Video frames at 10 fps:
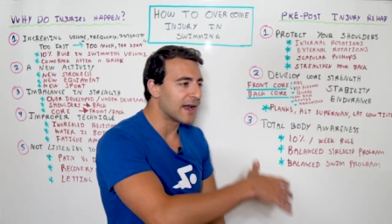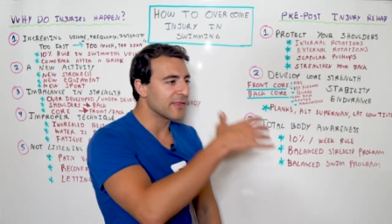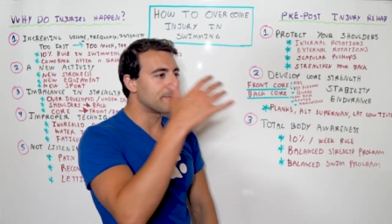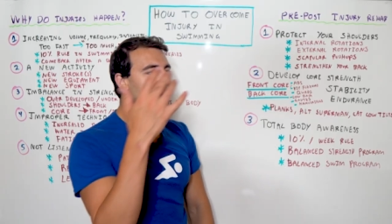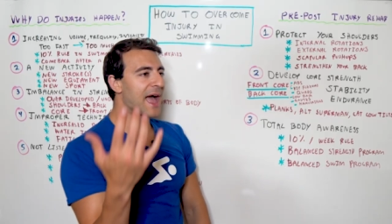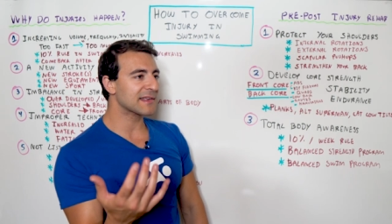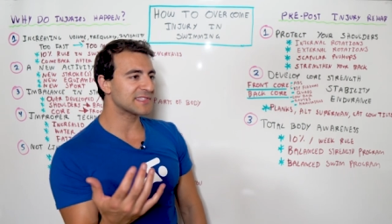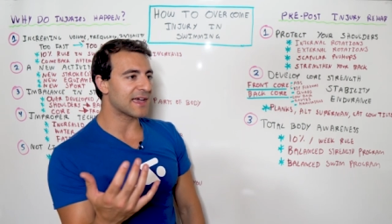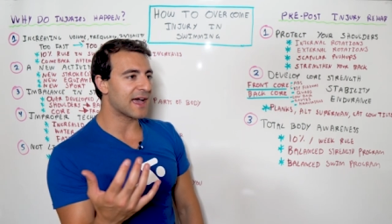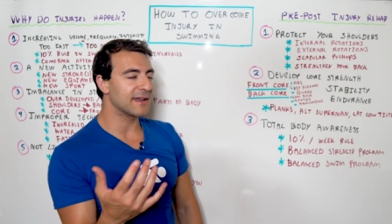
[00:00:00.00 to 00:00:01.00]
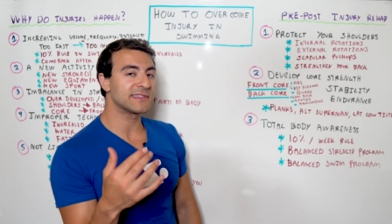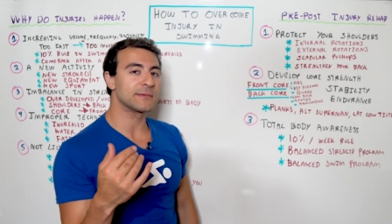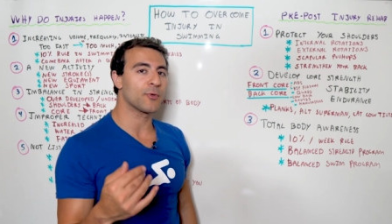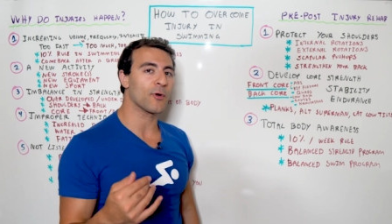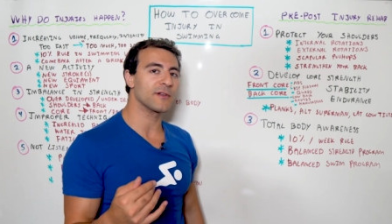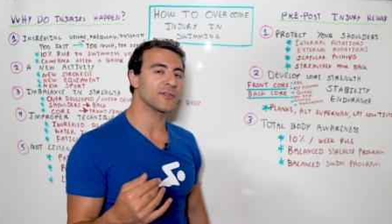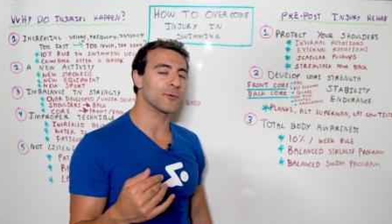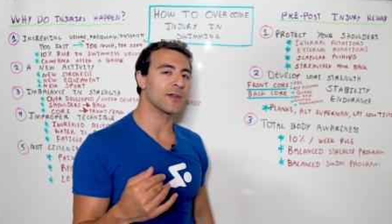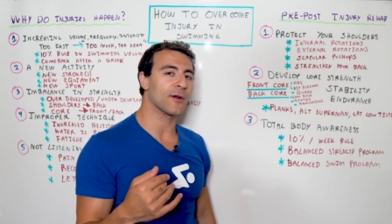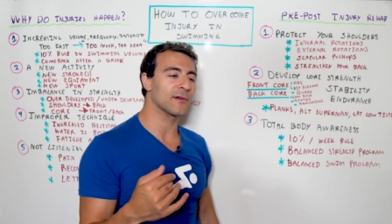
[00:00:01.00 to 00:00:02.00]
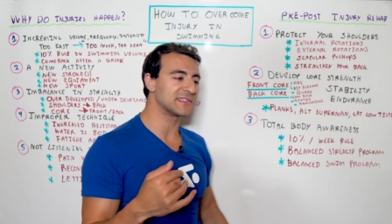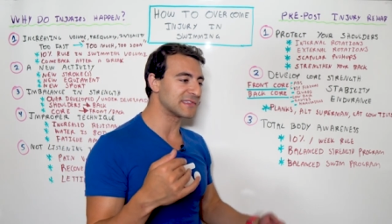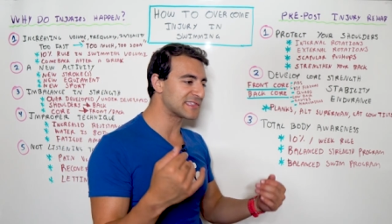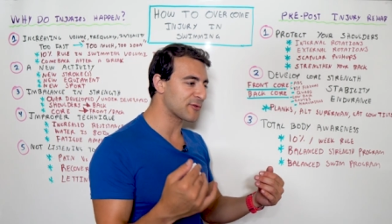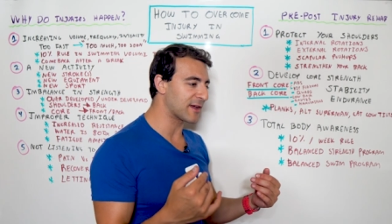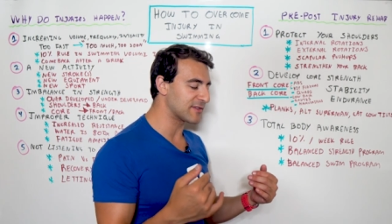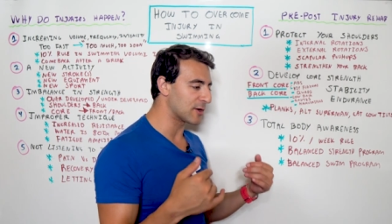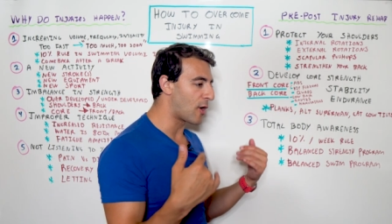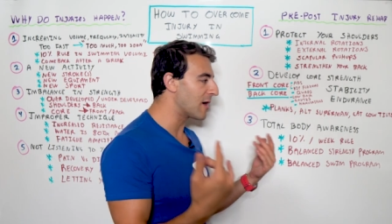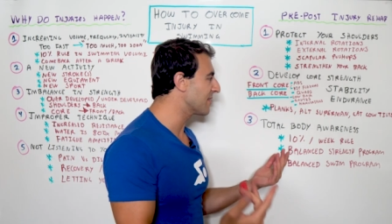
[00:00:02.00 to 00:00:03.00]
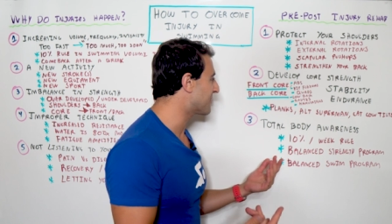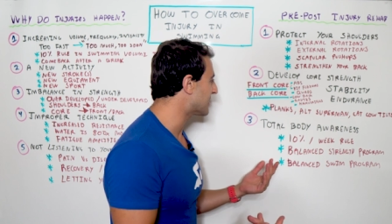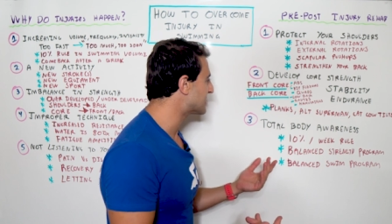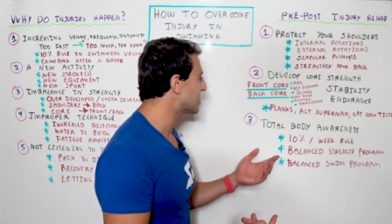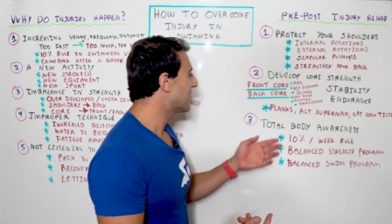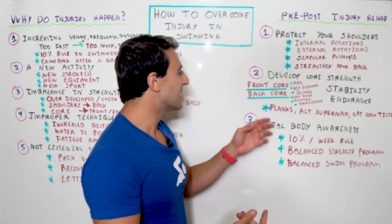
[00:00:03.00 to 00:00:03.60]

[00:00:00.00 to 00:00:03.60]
And on the back side, it's important to rehearse and strengthen all of these.